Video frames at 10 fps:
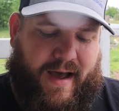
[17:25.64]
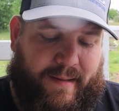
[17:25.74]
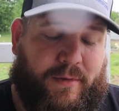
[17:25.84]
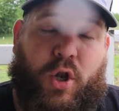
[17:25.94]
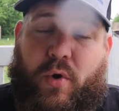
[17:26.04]

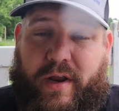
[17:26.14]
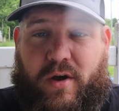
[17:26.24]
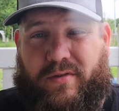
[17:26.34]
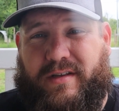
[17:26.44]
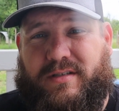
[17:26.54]
I'm learning
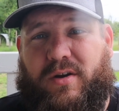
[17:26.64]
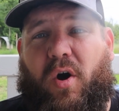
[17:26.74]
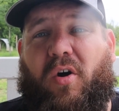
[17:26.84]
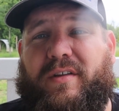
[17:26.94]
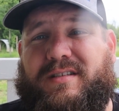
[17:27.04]
all this. So
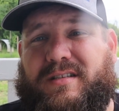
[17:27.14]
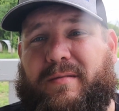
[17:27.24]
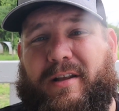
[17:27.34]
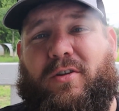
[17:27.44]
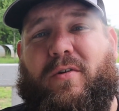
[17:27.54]
all this is
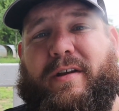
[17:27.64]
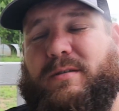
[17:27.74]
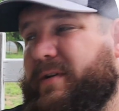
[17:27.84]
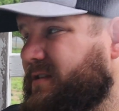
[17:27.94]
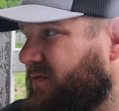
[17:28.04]
going to be a learning
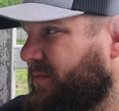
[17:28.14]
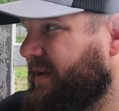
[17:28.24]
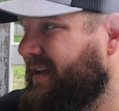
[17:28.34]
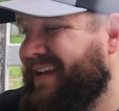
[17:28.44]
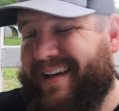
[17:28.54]
experience for
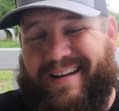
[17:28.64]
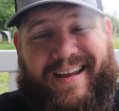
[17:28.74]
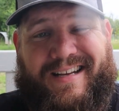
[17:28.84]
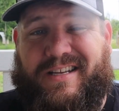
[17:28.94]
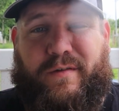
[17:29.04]
me. And
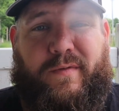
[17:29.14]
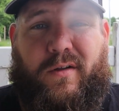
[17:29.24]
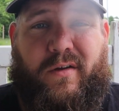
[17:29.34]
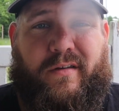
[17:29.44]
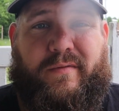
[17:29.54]
you guys get to
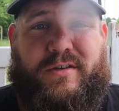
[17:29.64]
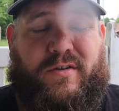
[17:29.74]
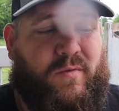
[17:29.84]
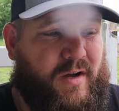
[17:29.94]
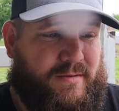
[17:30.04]
follow along in the
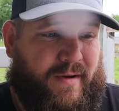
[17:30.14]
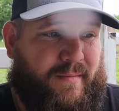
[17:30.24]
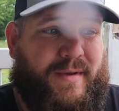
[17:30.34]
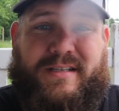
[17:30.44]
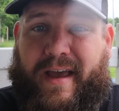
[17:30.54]
adventure and watch my
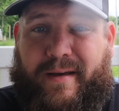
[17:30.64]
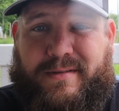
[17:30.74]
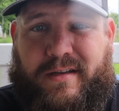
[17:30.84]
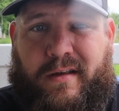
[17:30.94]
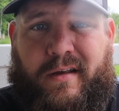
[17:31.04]

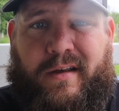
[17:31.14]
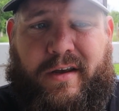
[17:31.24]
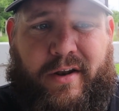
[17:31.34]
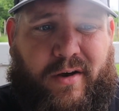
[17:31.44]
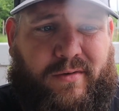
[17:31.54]
mishaps.
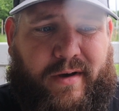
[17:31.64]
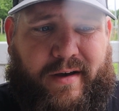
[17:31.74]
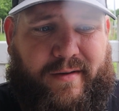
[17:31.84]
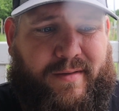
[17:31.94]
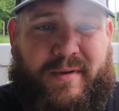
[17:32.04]
You
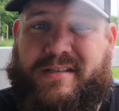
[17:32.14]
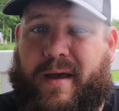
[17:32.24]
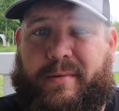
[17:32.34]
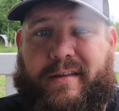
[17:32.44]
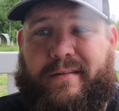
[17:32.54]
know, the
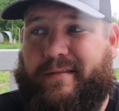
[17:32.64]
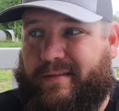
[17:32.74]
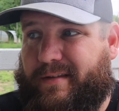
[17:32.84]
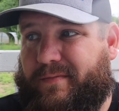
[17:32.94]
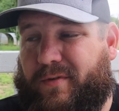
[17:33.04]
mishap of
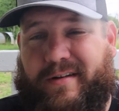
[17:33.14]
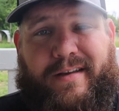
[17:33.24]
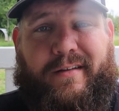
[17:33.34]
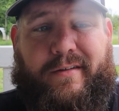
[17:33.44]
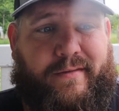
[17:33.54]
the front
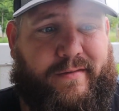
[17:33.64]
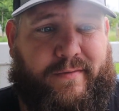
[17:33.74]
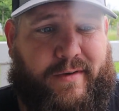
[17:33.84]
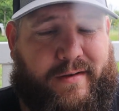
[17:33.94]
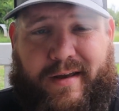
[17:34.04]
tiller, the
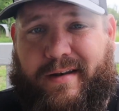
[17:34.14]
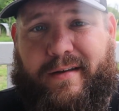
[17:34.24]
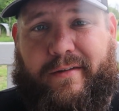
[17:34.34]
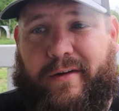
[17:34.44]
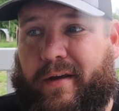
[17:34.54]
front tine
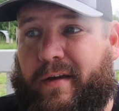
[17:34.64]
tiller.